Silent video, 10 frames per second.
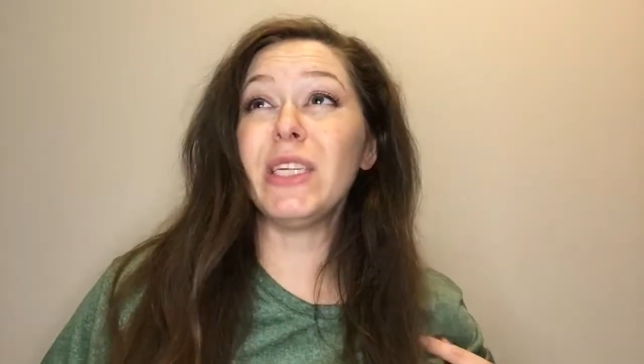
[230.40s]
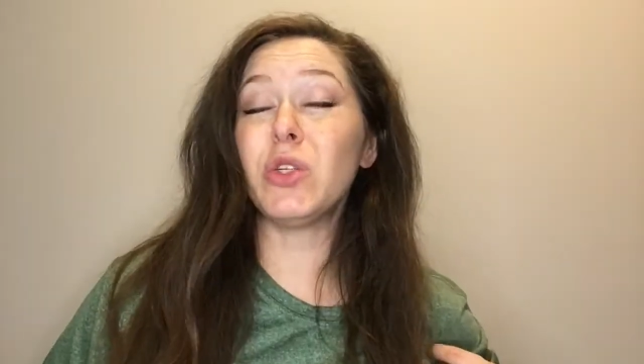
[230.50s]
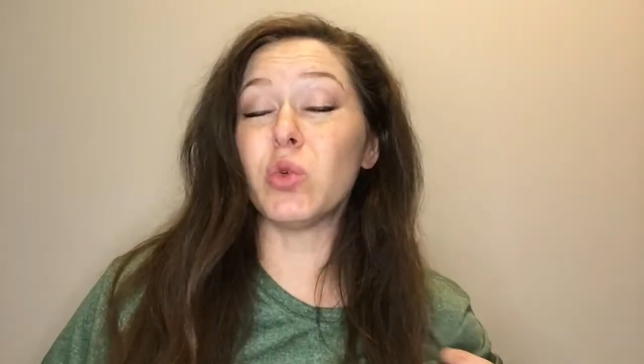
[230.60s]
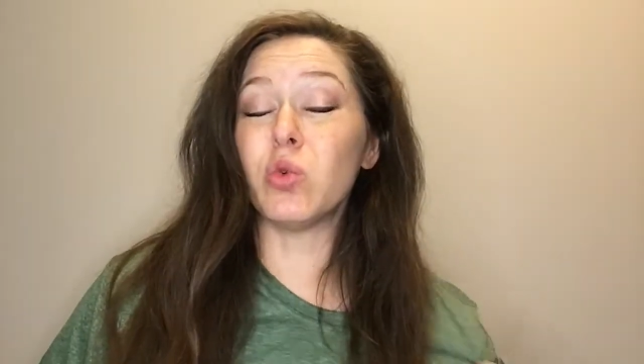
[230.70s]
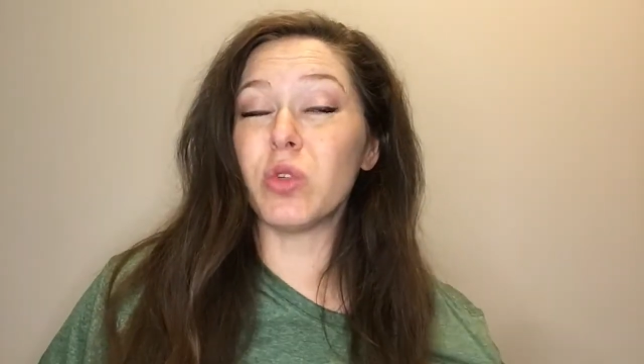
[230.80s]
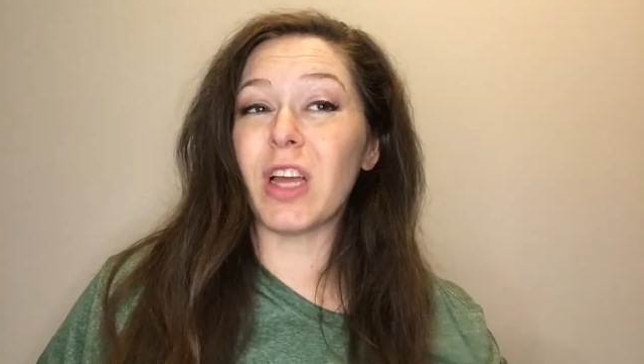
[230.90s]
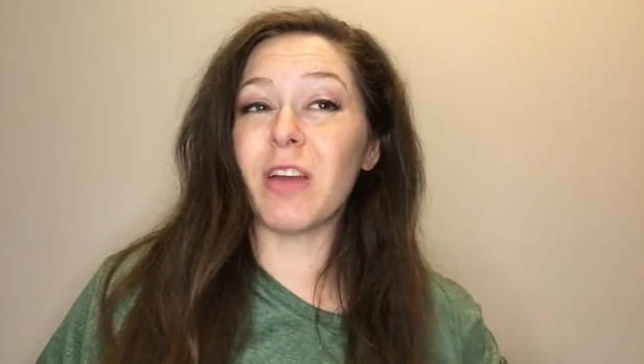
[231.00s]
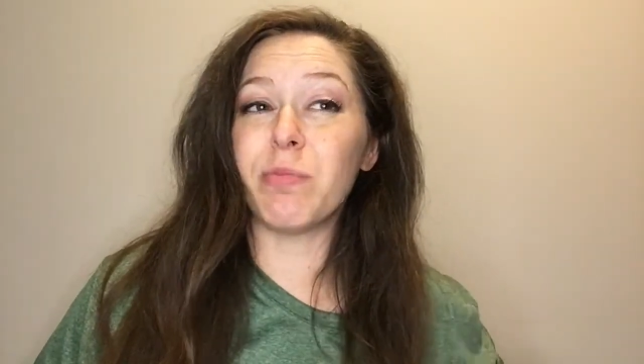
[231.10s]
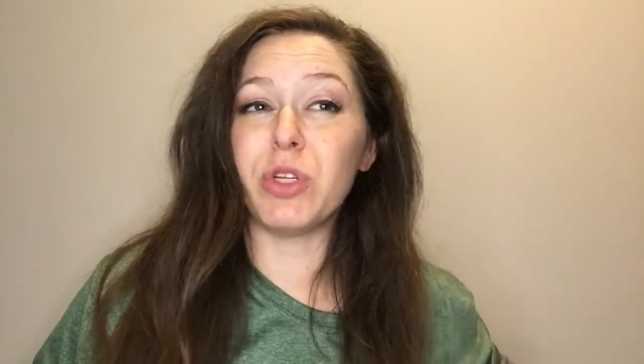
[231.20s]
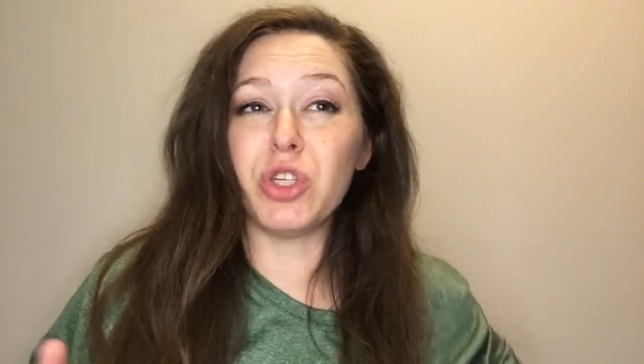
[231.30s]
tools
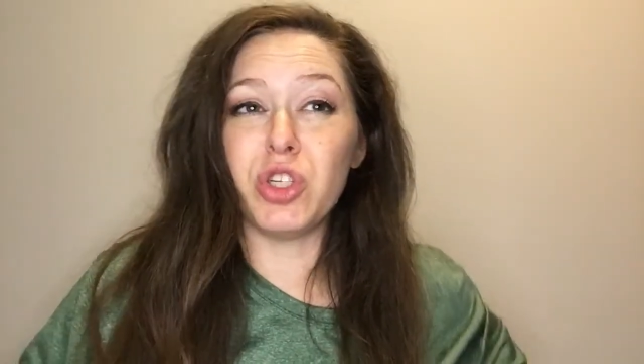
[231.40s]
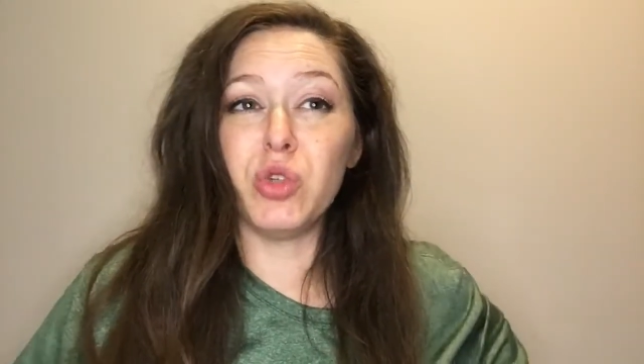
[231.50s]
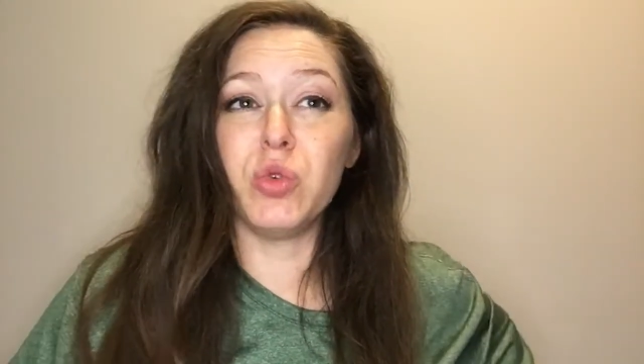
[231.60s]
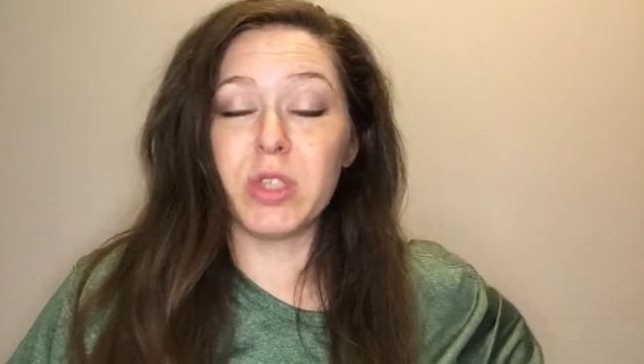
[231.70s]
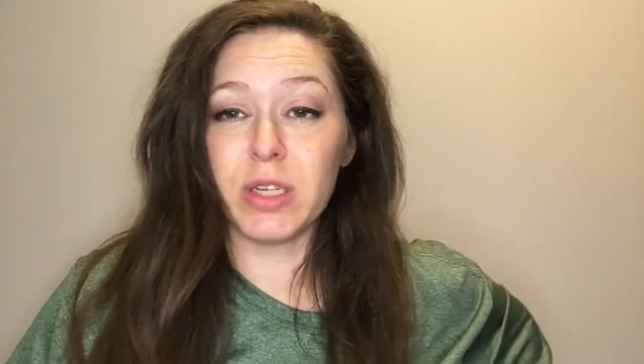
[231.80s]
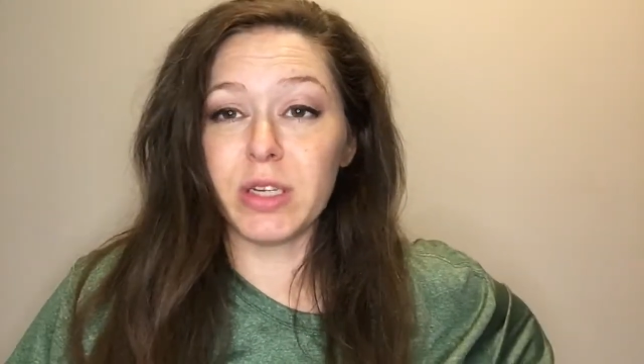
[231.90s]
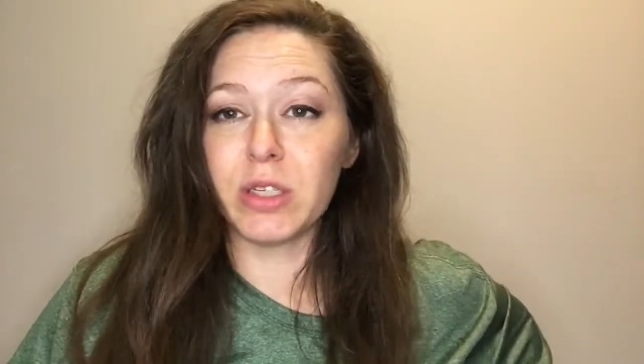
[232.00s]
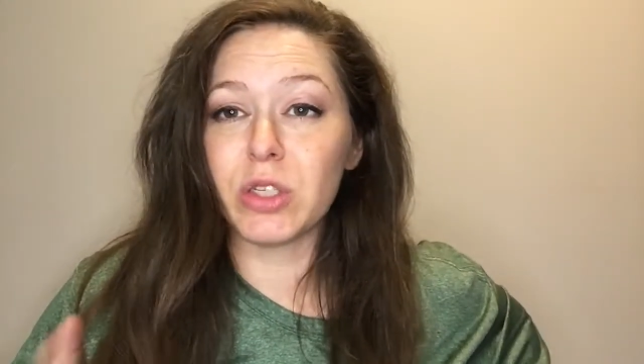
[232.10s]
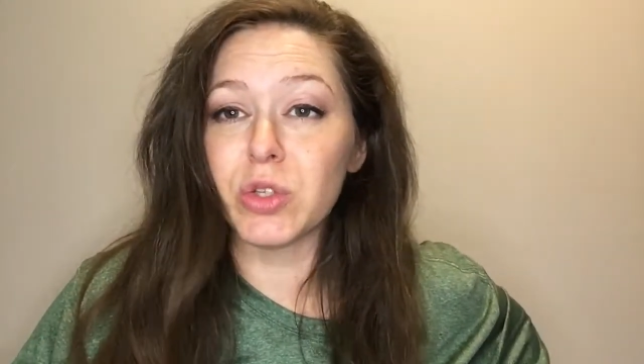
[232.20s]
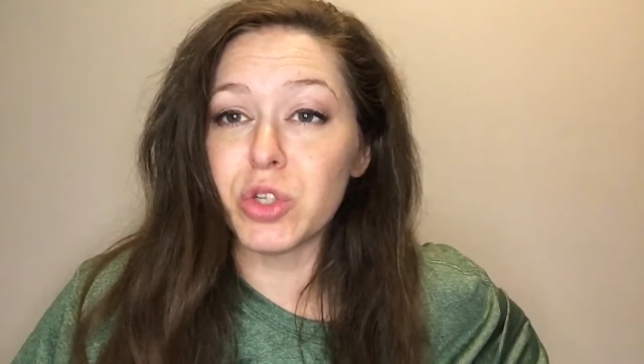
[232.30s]
I've been using
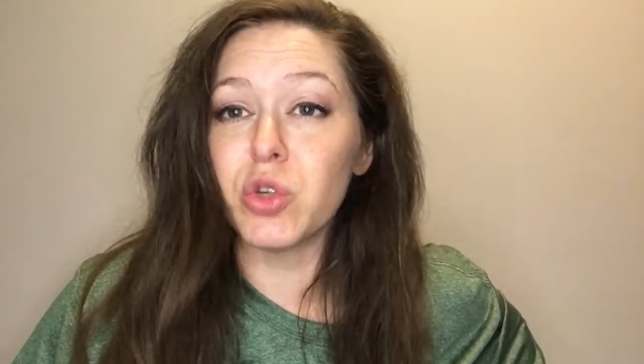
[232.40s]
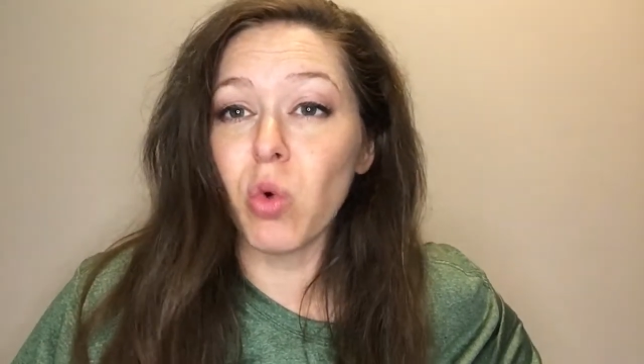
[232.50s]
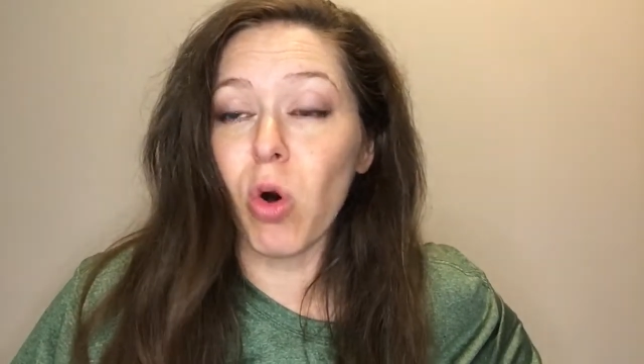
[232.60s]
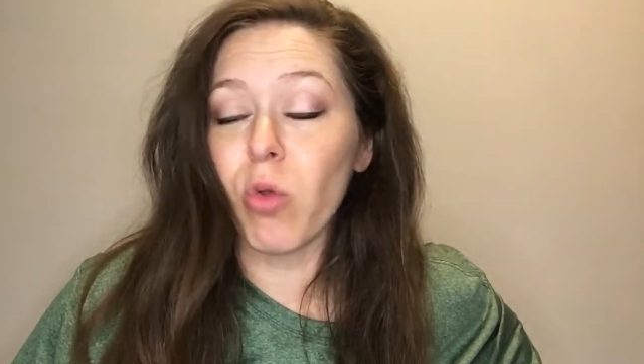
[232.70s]
to do all